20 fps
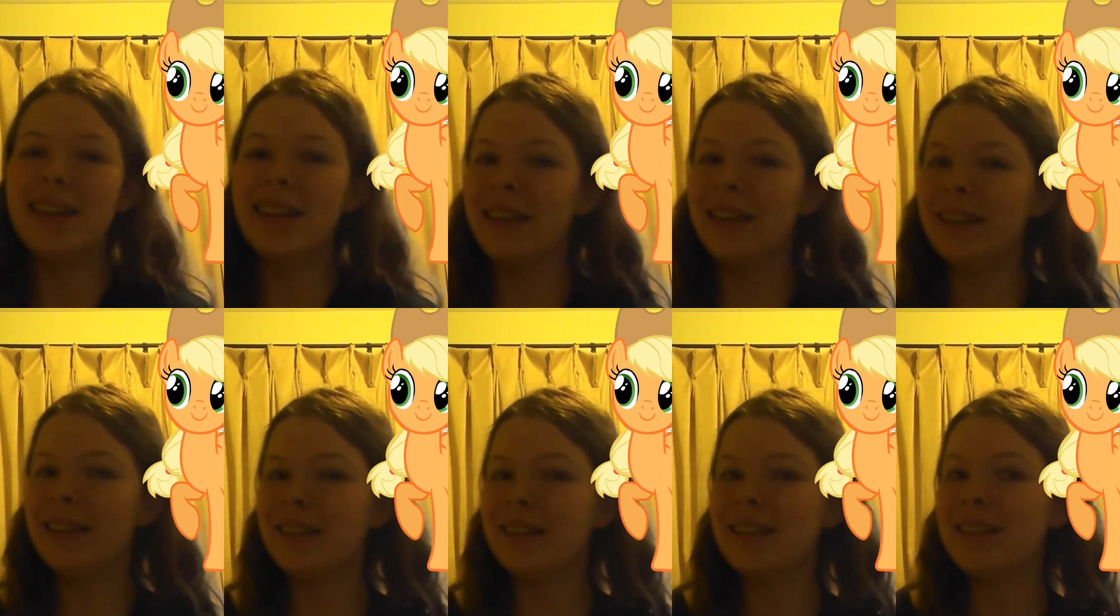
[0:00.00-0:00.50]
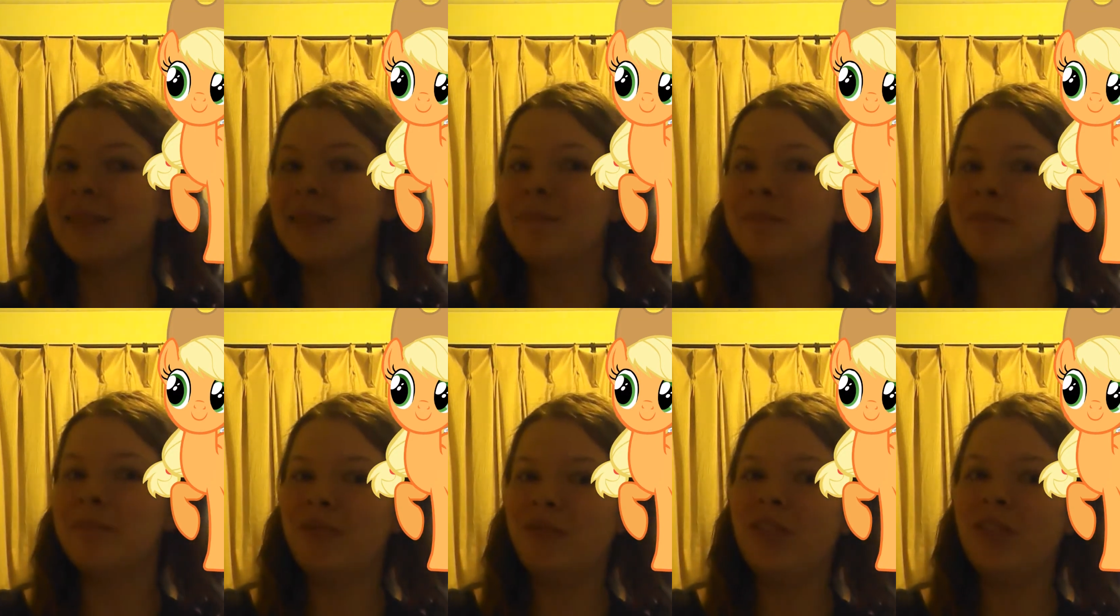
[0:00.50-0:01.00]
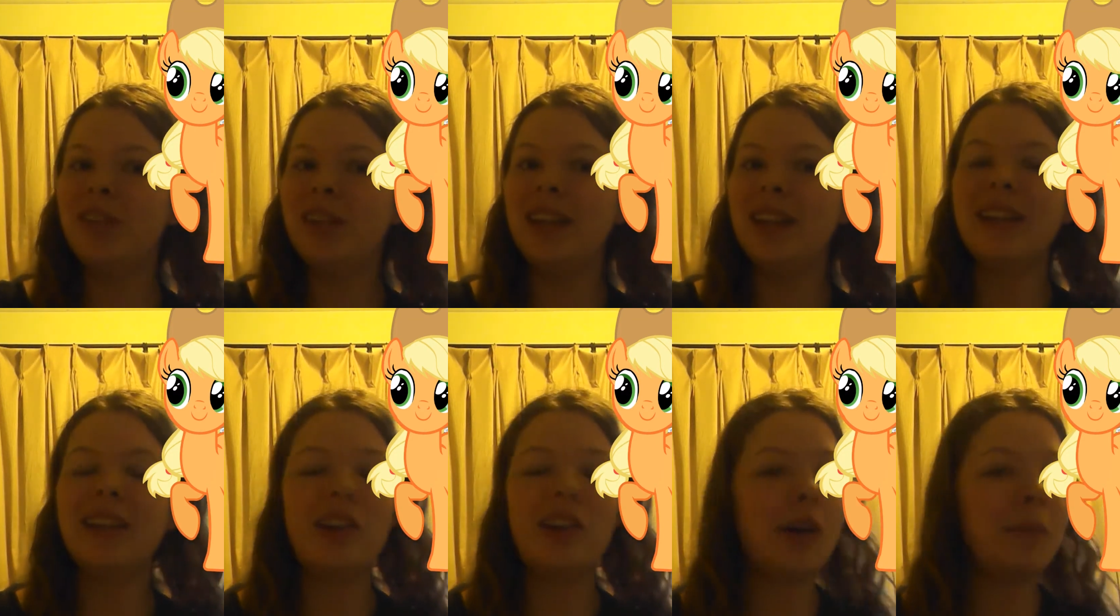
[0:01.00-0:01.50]
That is
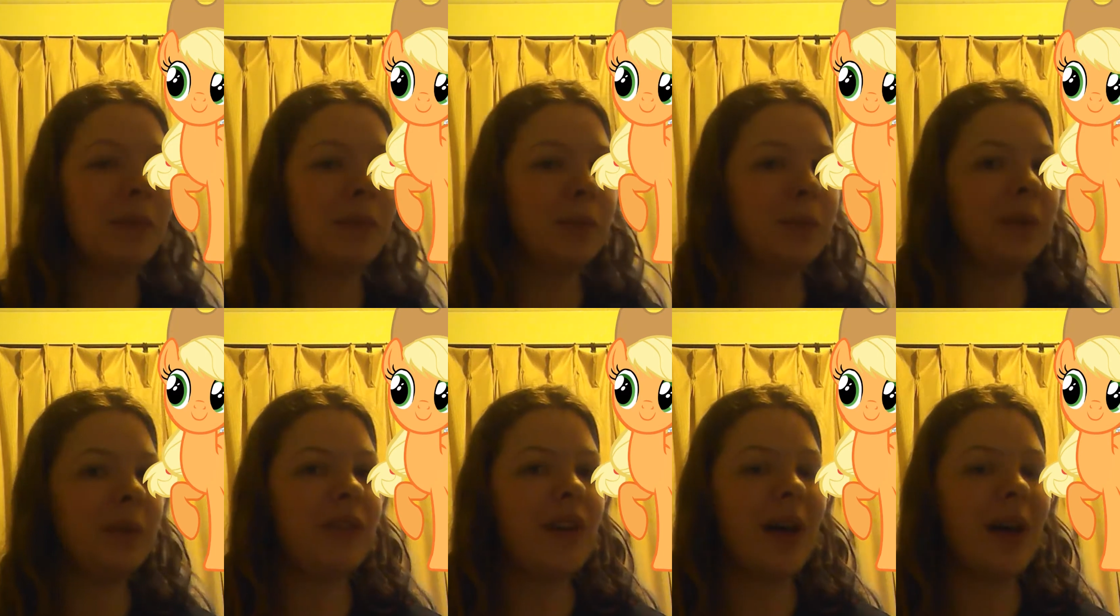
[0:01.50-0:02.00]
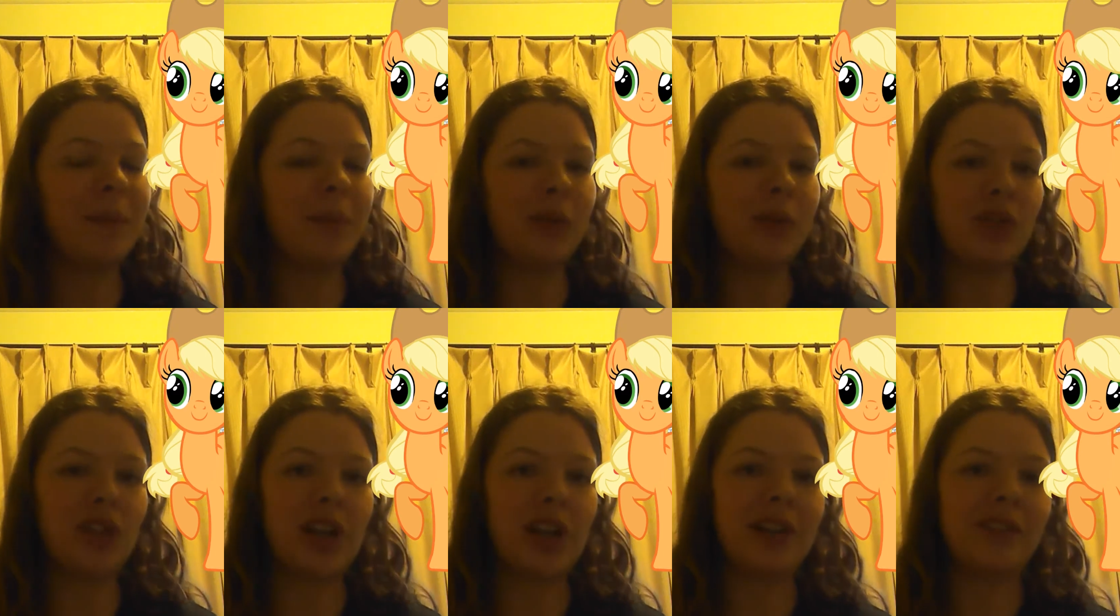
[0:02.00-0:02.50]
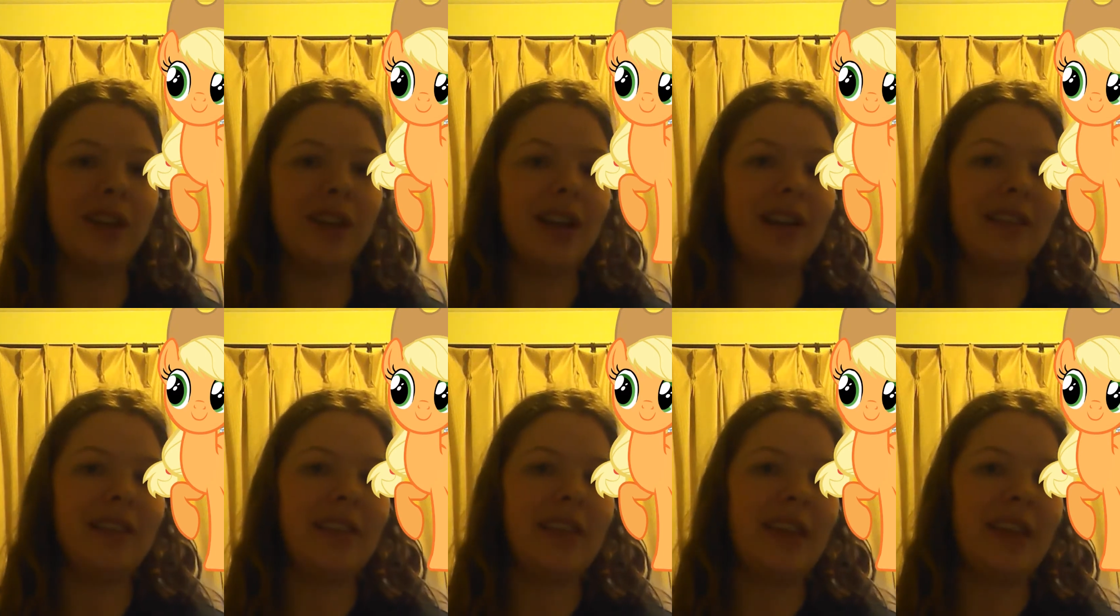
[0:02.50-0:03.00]
pretty common with Applejack
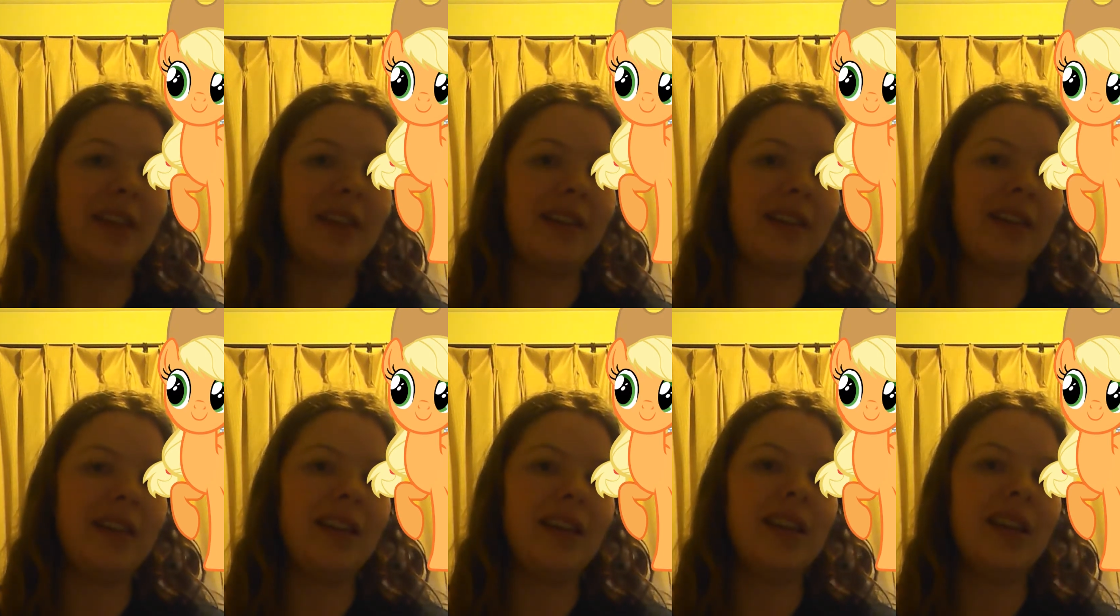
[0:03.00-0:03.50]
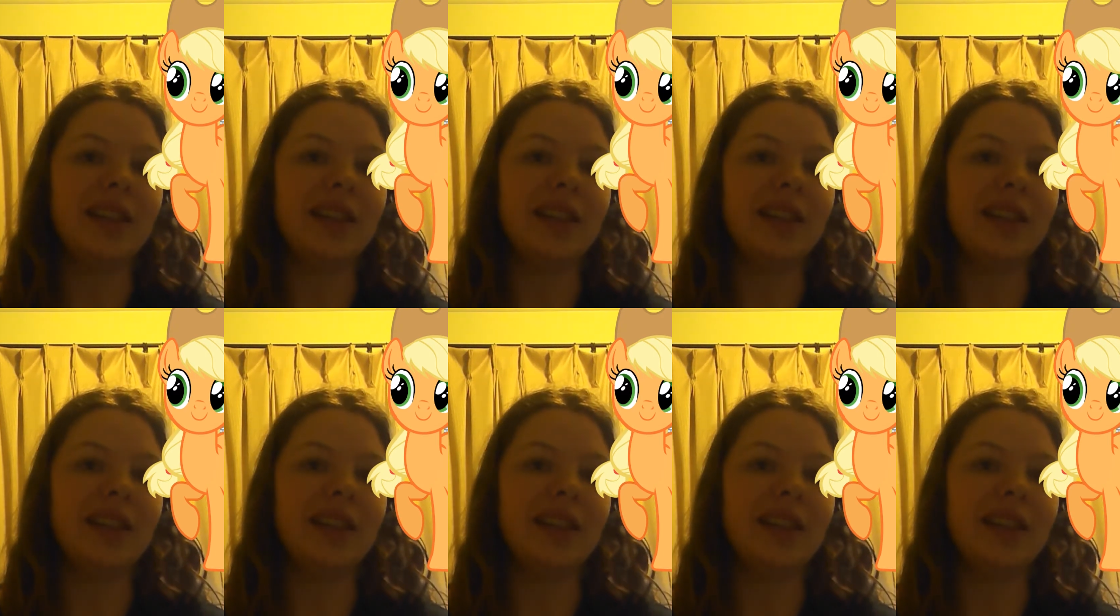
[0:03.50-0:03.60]
right there.